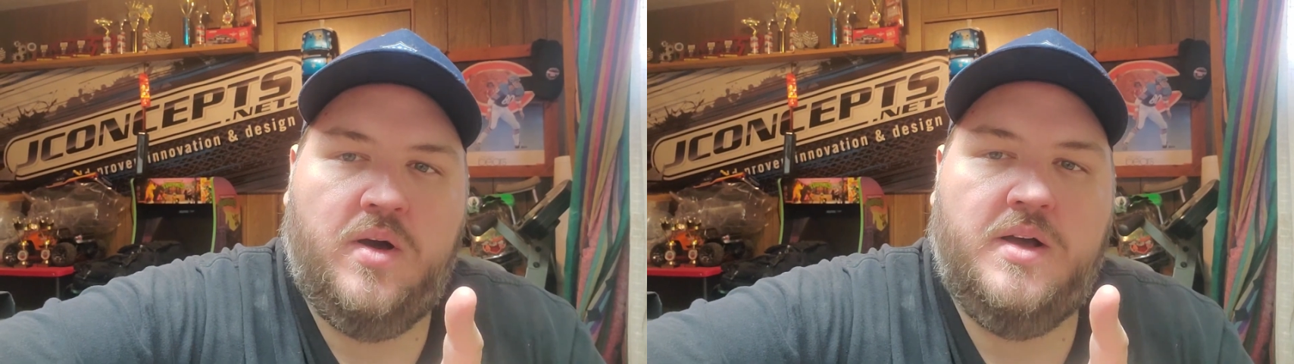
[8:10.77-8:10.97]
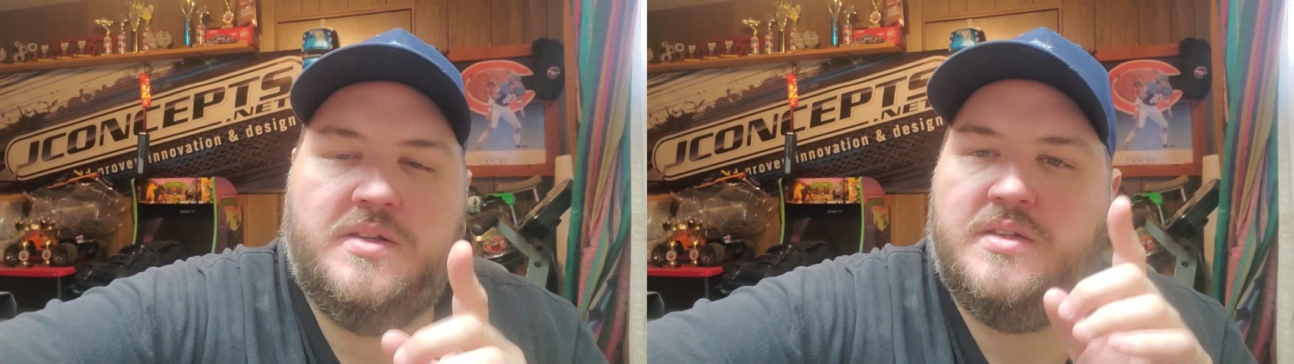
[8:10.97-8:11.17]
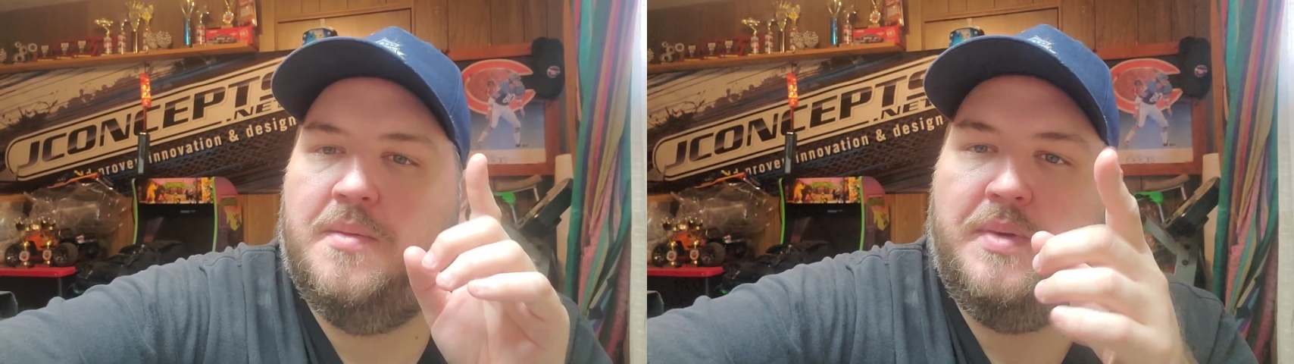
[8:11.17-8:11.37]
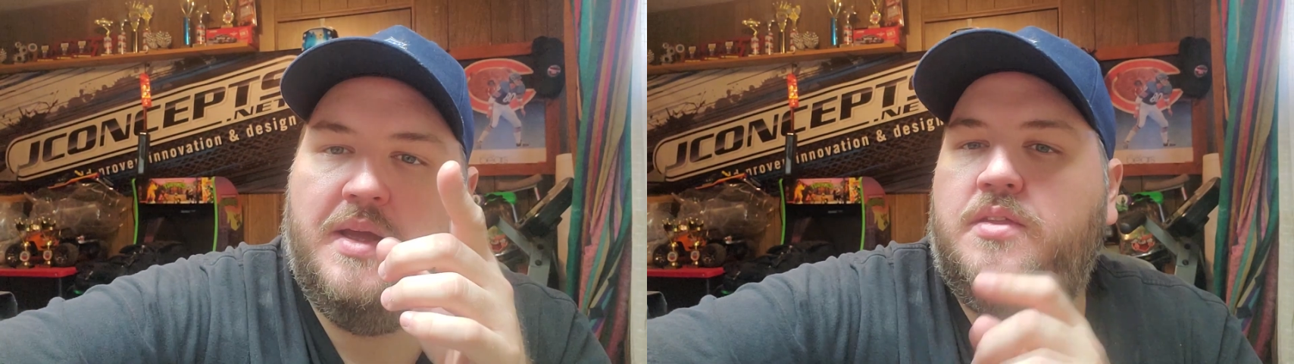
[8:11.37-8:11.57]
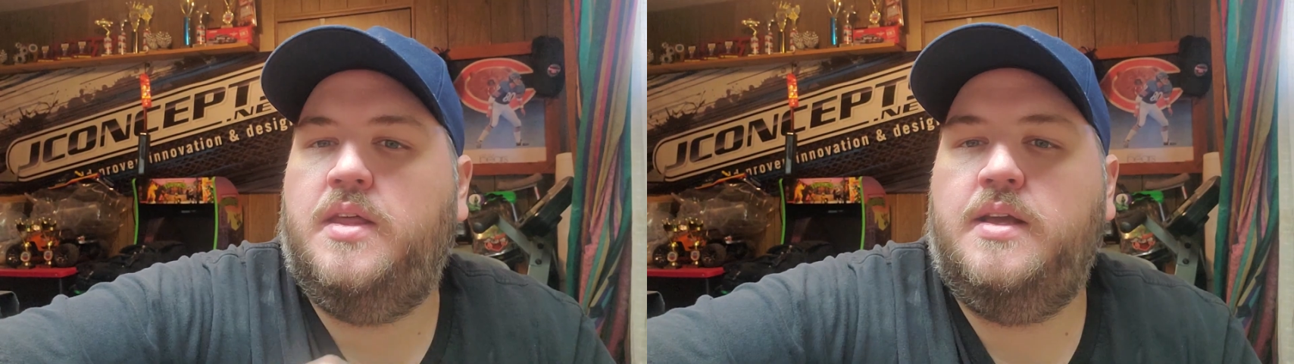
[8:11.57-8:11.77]
was a
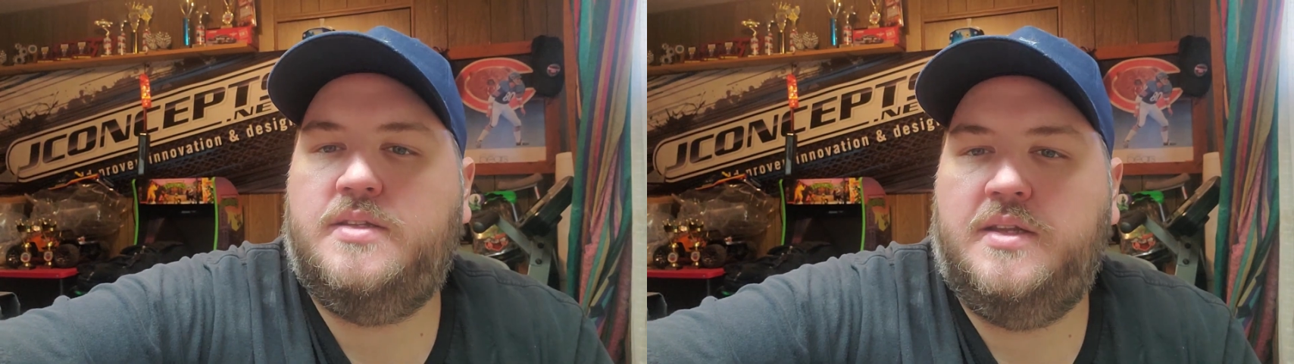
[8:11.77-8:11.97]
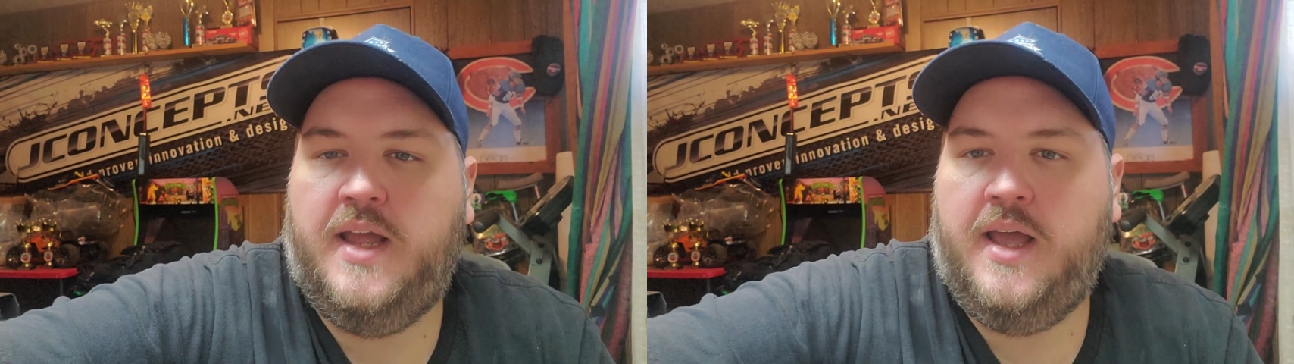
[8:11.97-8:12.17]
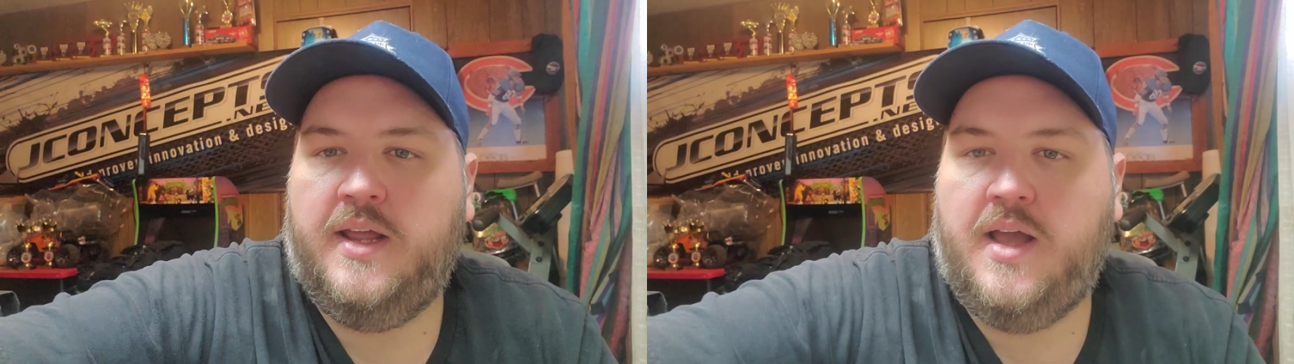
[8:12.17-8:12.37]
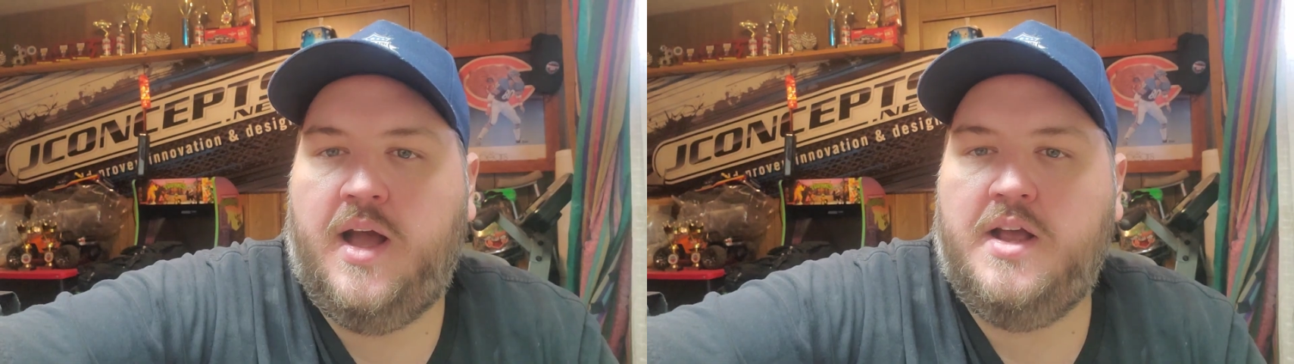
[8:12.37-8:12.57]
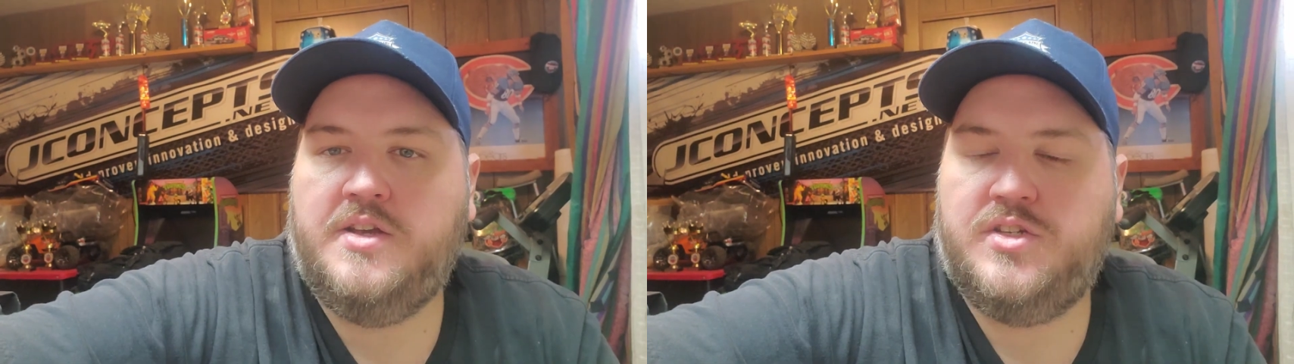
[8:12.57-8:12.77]
big thanks to Dan
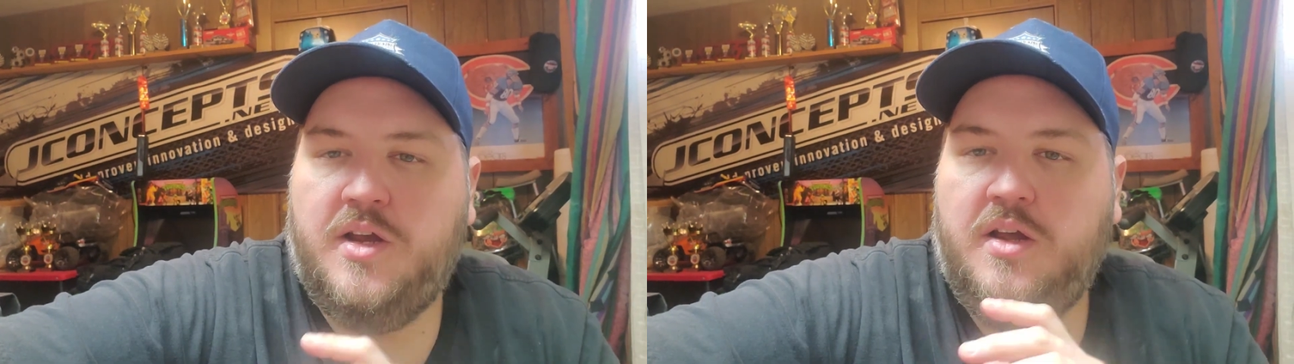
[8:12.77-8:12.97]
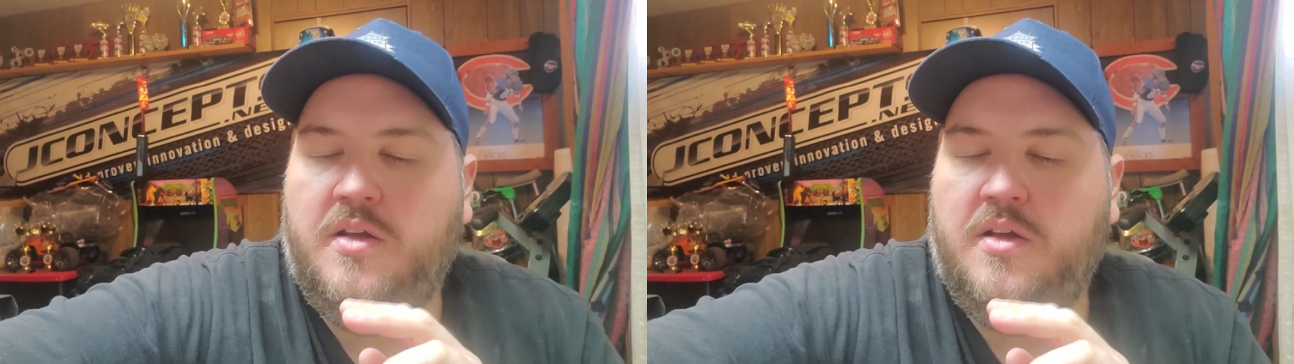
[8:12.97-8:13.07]
Agosh,